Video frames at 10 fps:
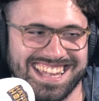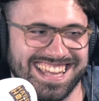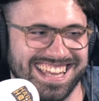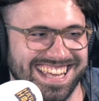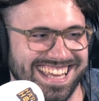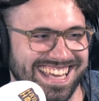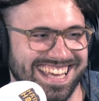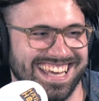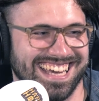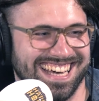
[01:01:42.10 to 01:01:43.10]
That is
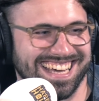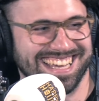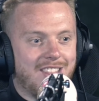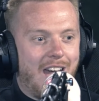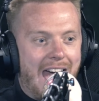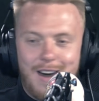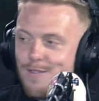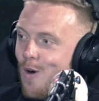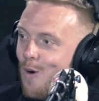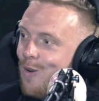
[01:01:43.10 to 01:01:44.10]
so weird that out
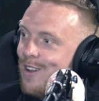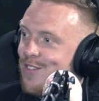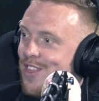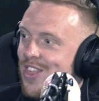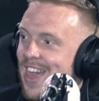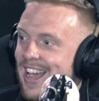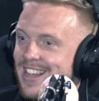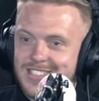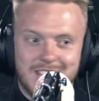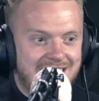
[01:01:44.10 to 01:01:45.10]
of all of the
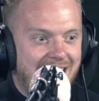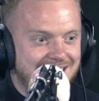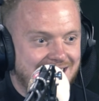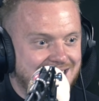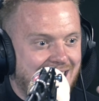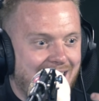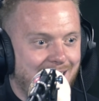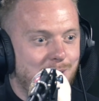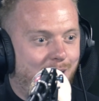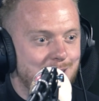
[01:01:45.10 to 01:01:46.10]
things, because that is
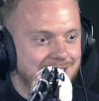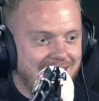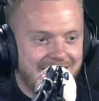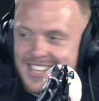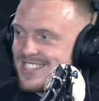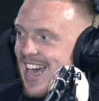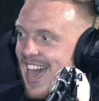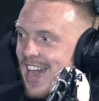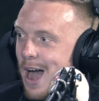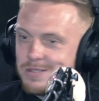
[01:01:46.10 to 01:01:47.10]
exactly what I was then going to
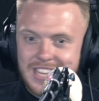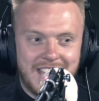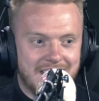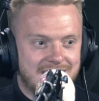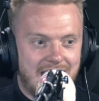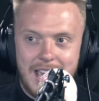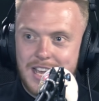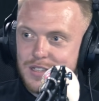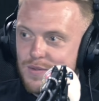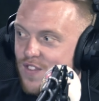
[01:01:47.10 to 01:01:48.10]
say. I was then going to say,
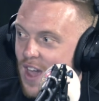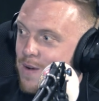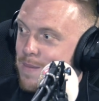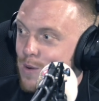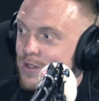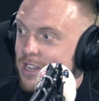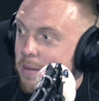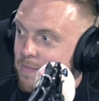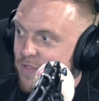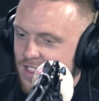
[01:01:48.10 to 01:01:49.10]
because Fiona brought
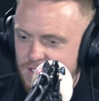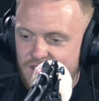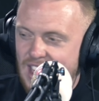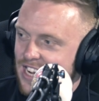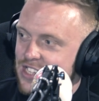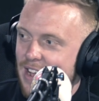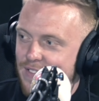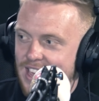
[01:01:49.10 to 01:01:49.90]
some fake Jaffa